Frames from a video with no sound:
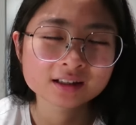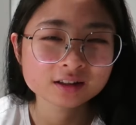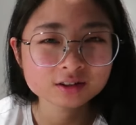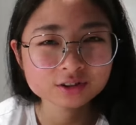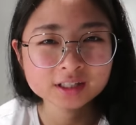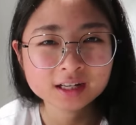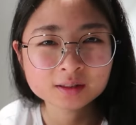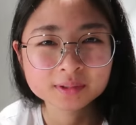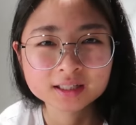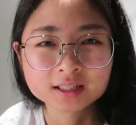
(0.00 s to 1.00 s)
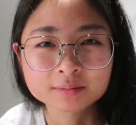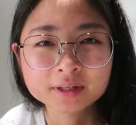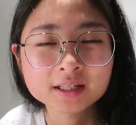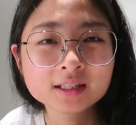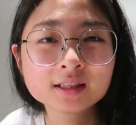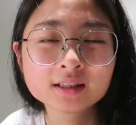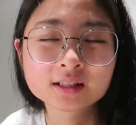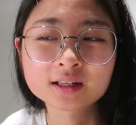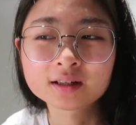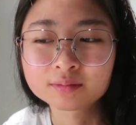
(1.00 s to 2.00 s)
not sure in other places, but in
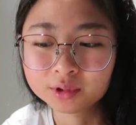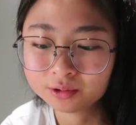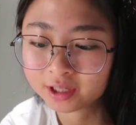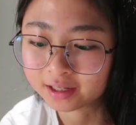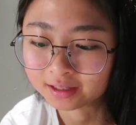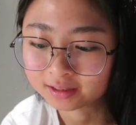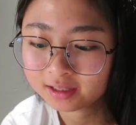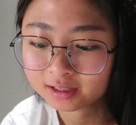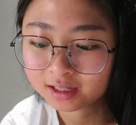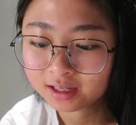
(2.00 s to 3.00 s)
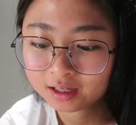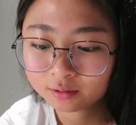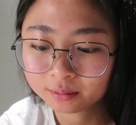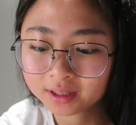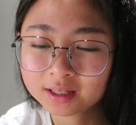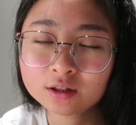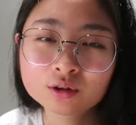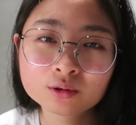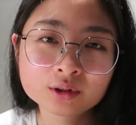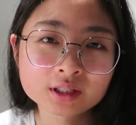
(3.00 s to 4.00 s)
UK at least, what they
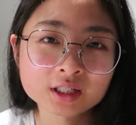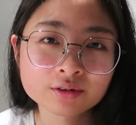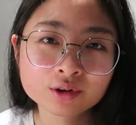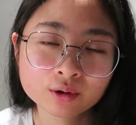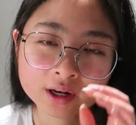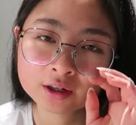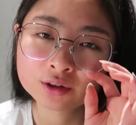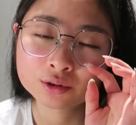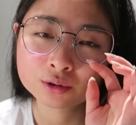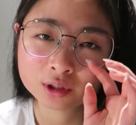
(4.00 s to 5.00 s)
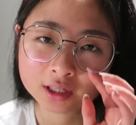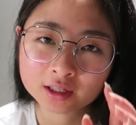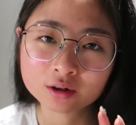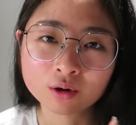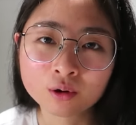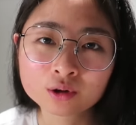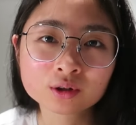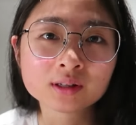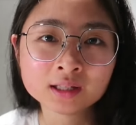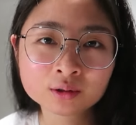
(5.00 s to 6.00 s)
do is they require you to take all
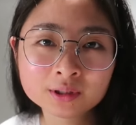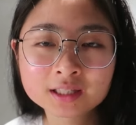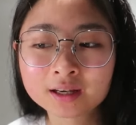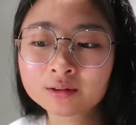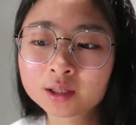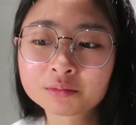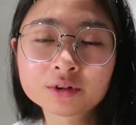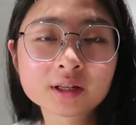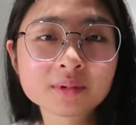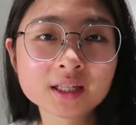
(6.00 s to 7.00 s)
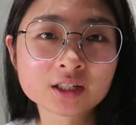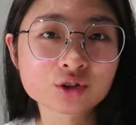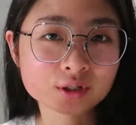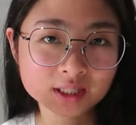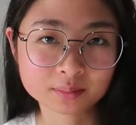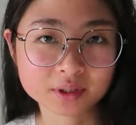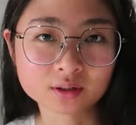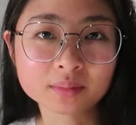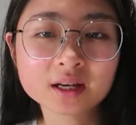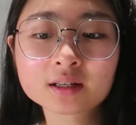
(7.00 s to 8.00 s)
your liquids out and put them in a
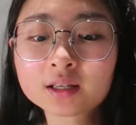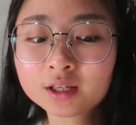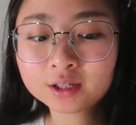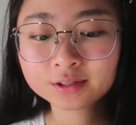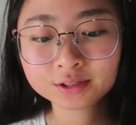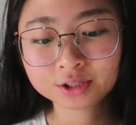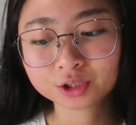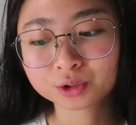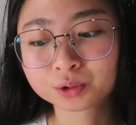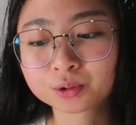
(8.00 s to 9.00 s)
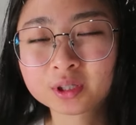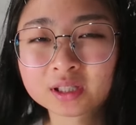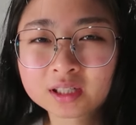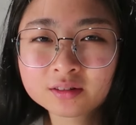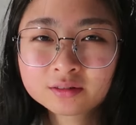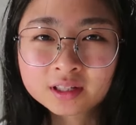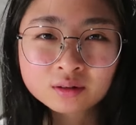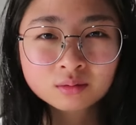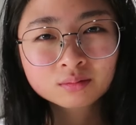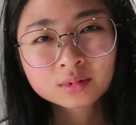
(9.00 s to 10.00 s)
transparent bag. So instead of like
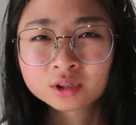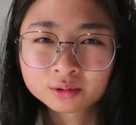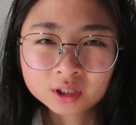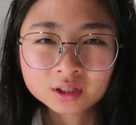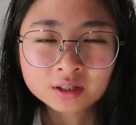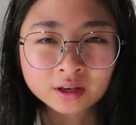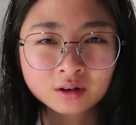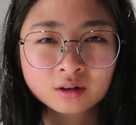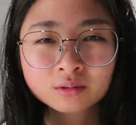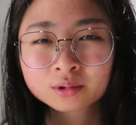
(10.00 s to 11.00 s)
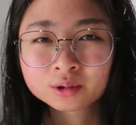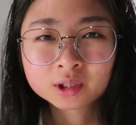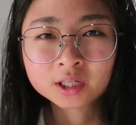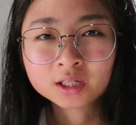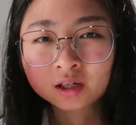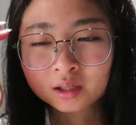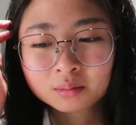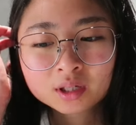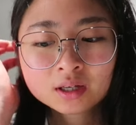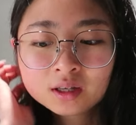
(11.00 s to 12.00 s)
doing it there, which would take
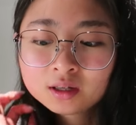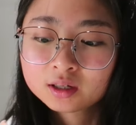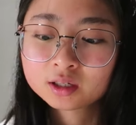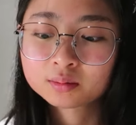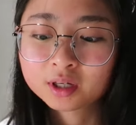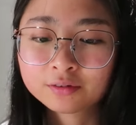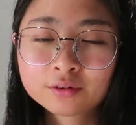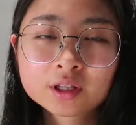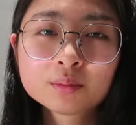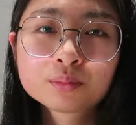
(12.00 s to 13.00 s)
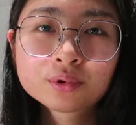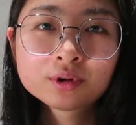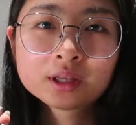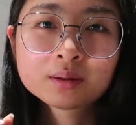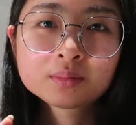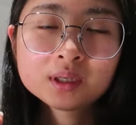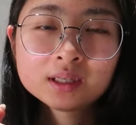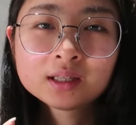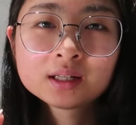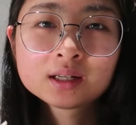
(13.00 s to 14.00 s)
time, I've already put them
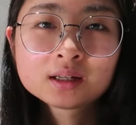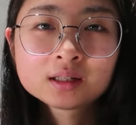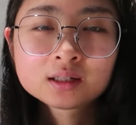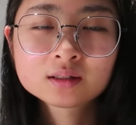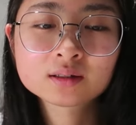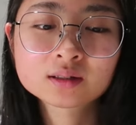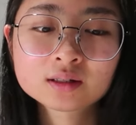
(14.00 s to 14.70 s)
in the